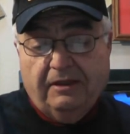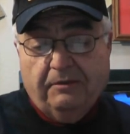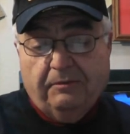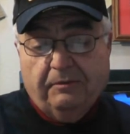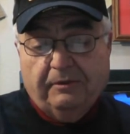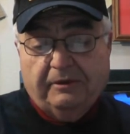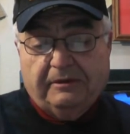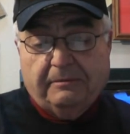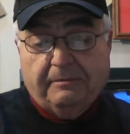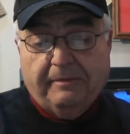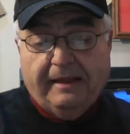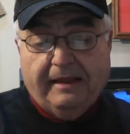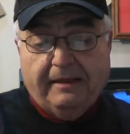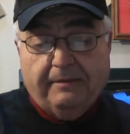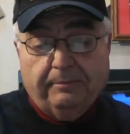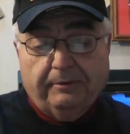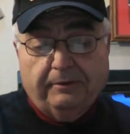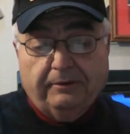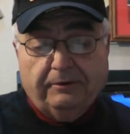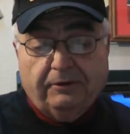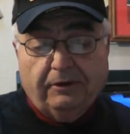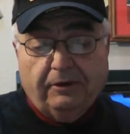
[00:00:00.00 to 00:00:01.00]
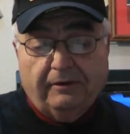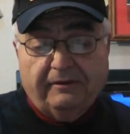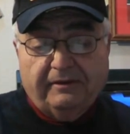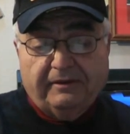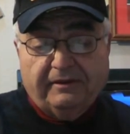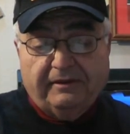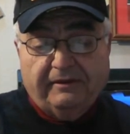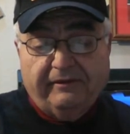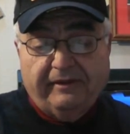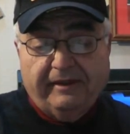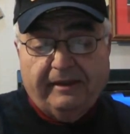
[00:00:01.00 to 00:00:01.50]
When the man pulled over,
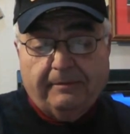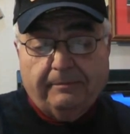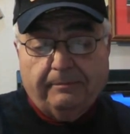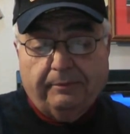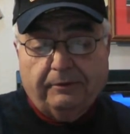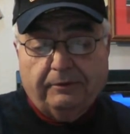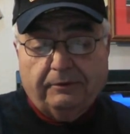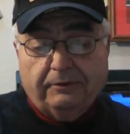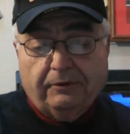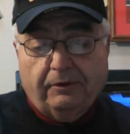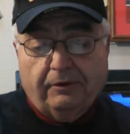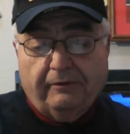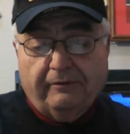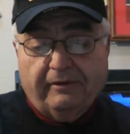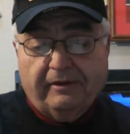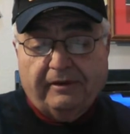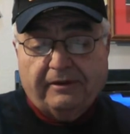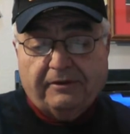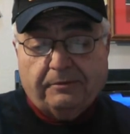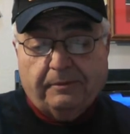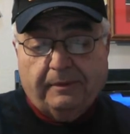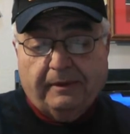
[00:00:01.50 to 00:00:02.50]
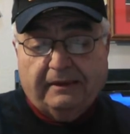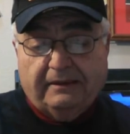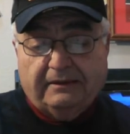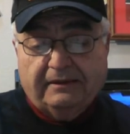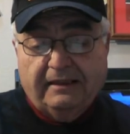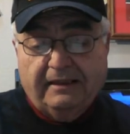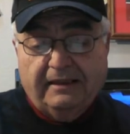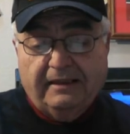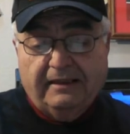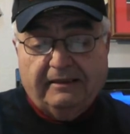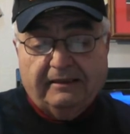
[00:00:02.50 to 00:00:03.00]
the van pulled over as well.
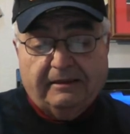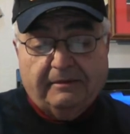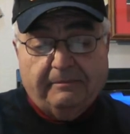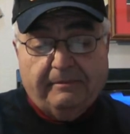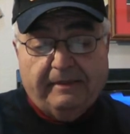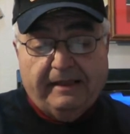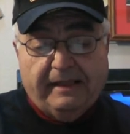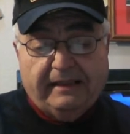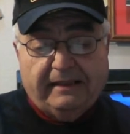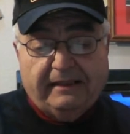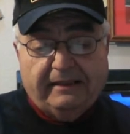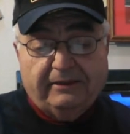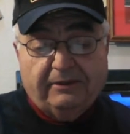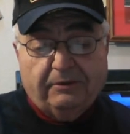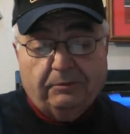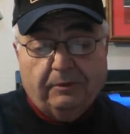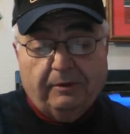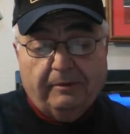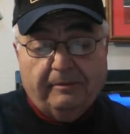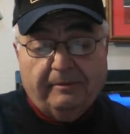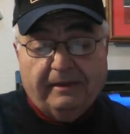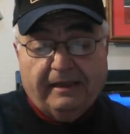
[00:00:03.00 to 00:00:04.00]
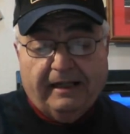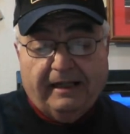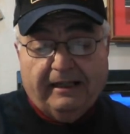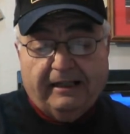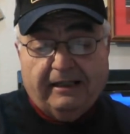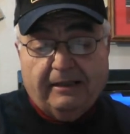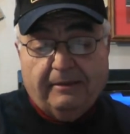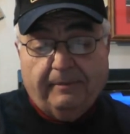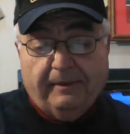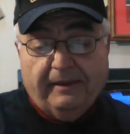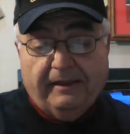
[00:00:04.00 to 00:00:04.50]
The man and the woman
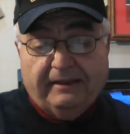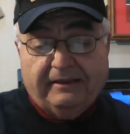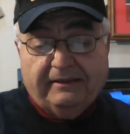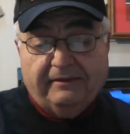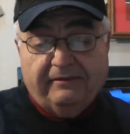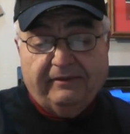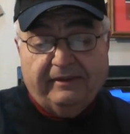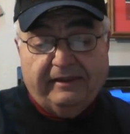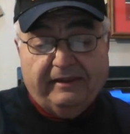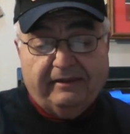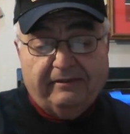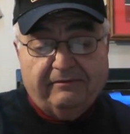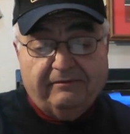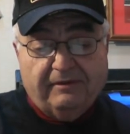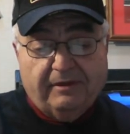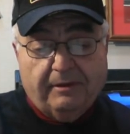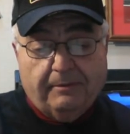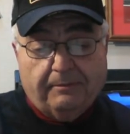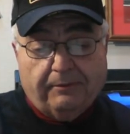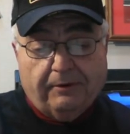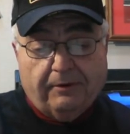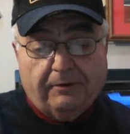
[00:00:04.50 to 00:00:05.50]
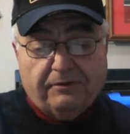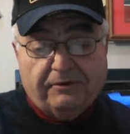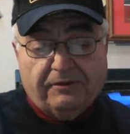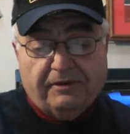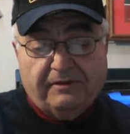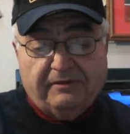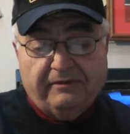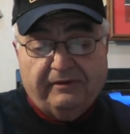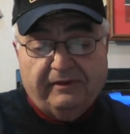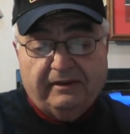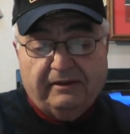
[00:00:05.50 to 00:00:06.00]
occupying the van approached
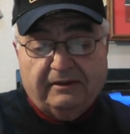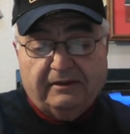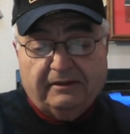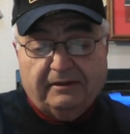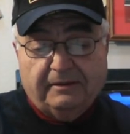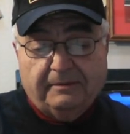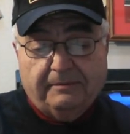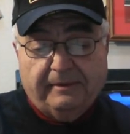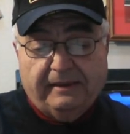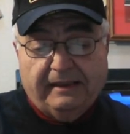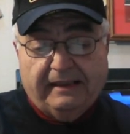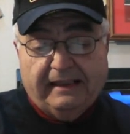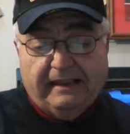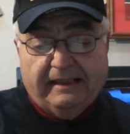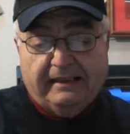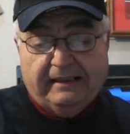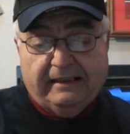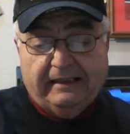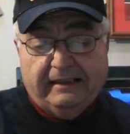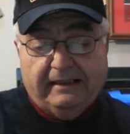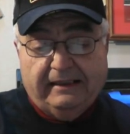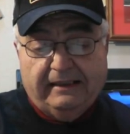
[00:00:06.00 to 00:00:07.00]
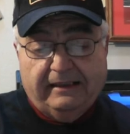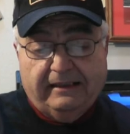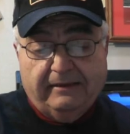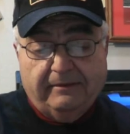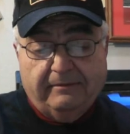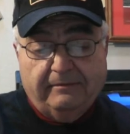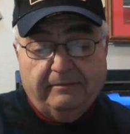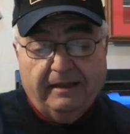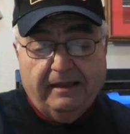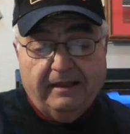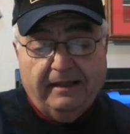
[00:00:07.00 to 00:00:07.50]
his vehicle and began hitting
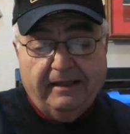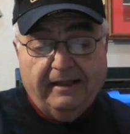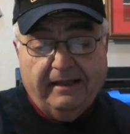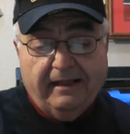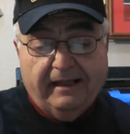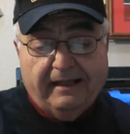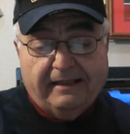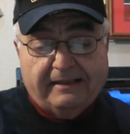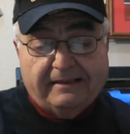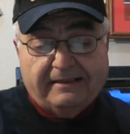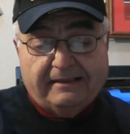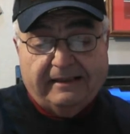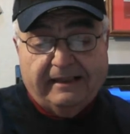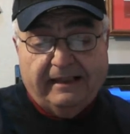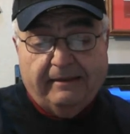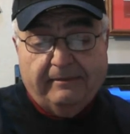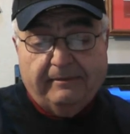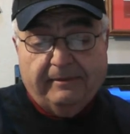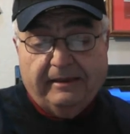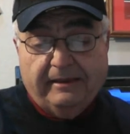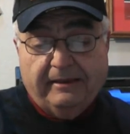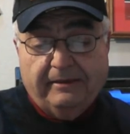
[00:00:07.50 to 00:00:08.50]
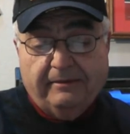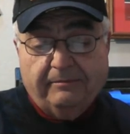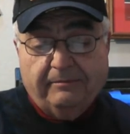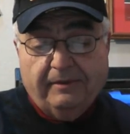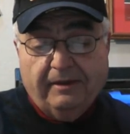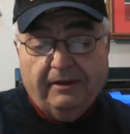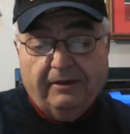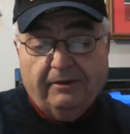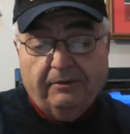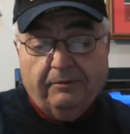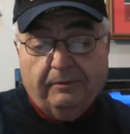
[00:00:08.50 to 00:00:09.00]
him and stabbing him
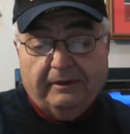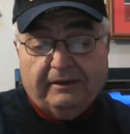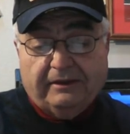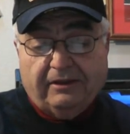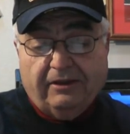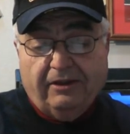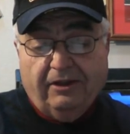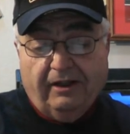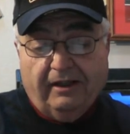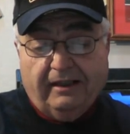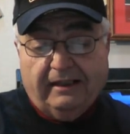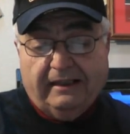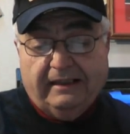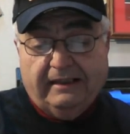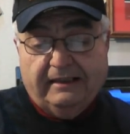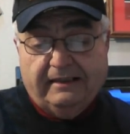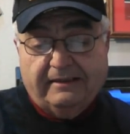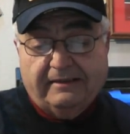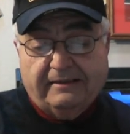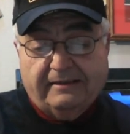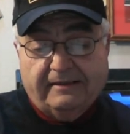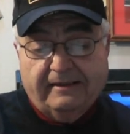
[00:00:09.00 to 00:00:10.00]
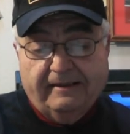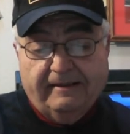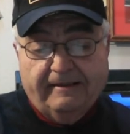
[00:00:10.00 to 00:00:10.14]
with car keys.